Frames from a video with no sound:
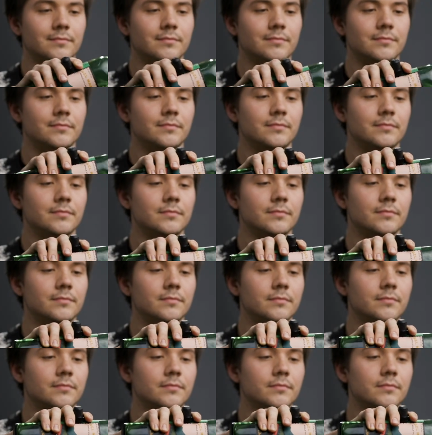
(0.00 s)

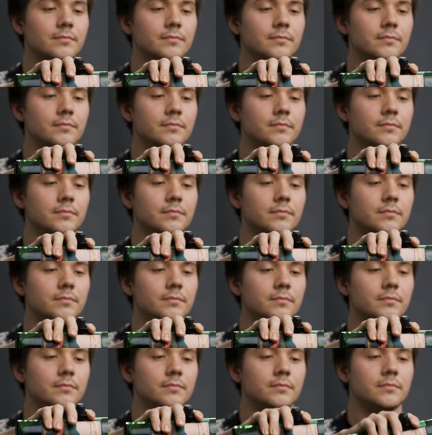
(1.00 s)

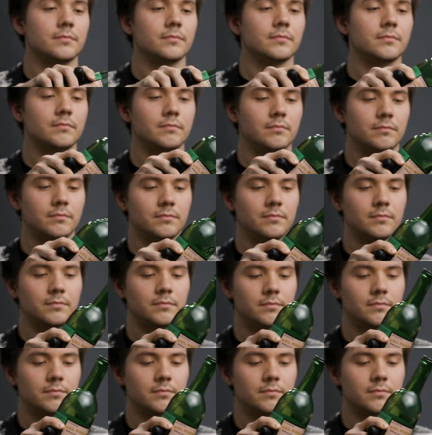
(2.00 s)
Nobody speaks.